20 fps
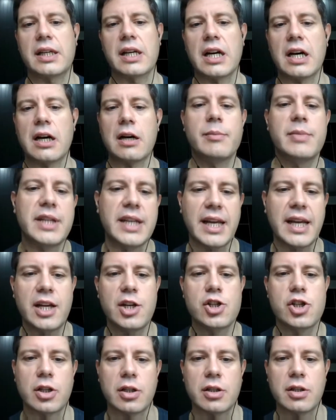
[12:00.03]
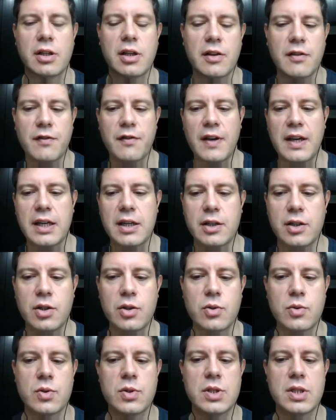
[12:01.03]
the combination of fake
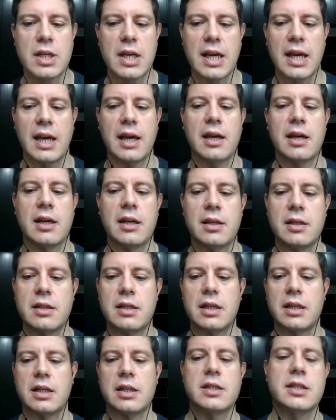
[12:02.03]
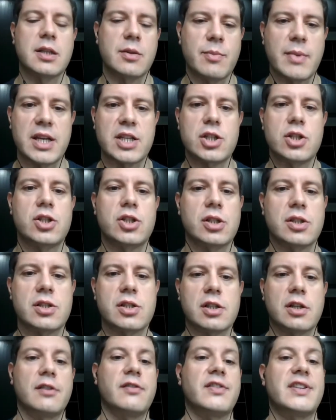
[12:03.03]
news and an instant messaging
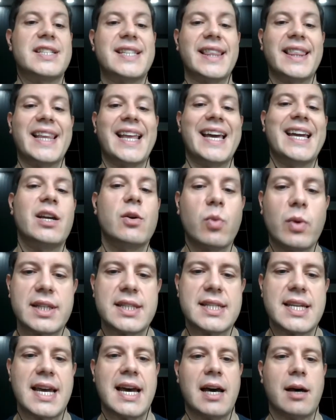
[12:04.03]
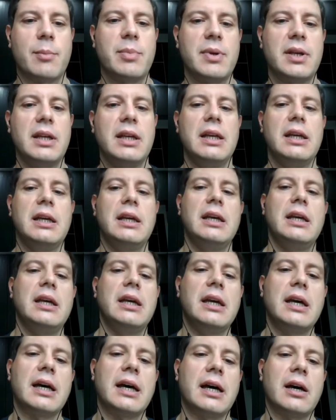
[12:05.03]
service like WhatsApp,
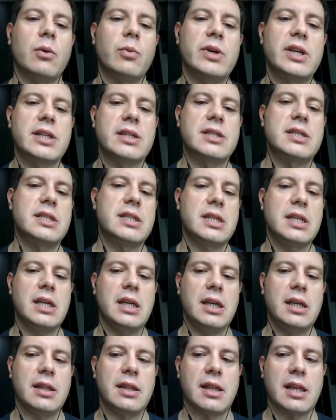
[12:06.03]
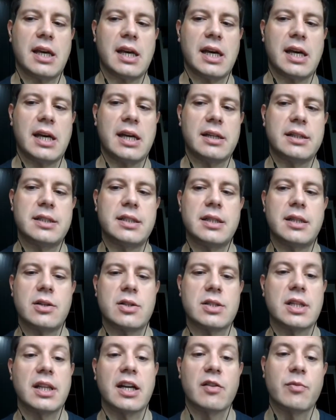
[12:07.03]
uh, we can see that
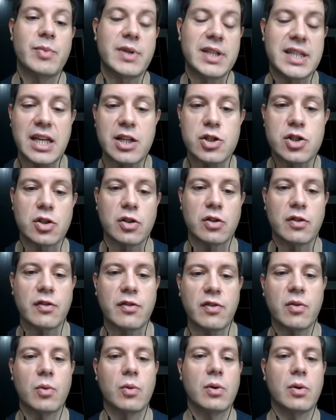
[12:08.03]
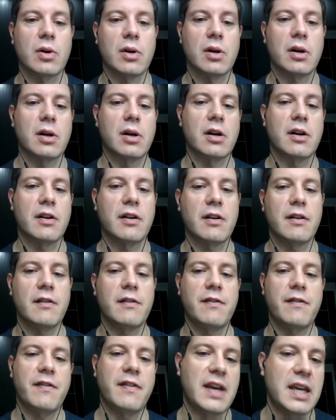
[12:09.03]
there's a lot of potential for
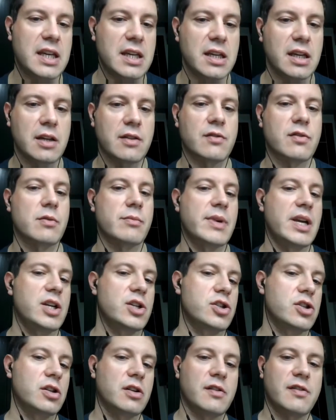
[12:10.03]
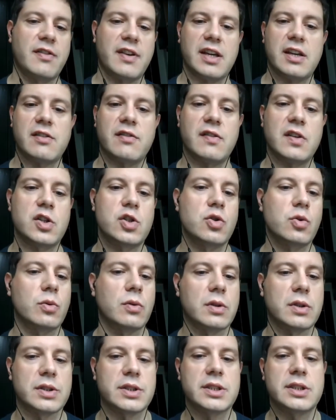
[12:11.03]
fake information, fake
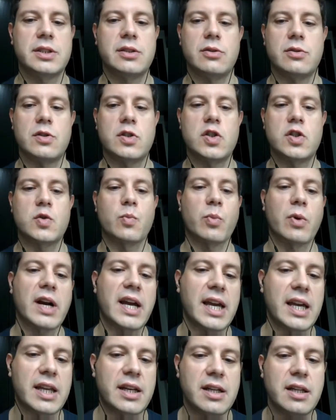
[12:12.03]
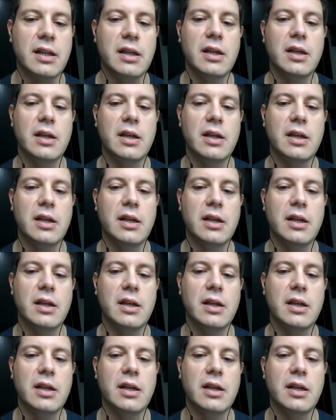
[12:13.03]
visuals to spread